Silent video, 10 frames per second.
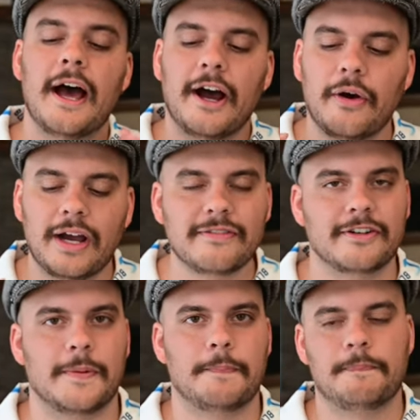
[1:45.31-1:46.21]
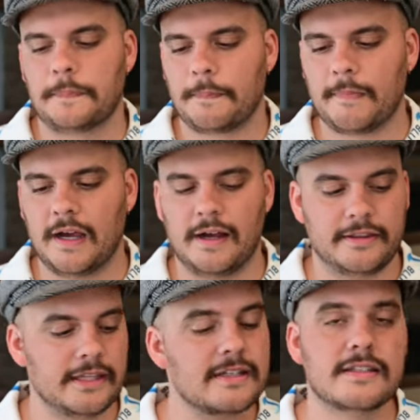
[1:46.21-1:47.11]
However, uh,
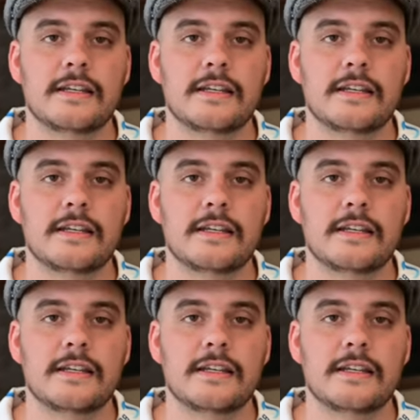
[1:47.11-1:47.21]
this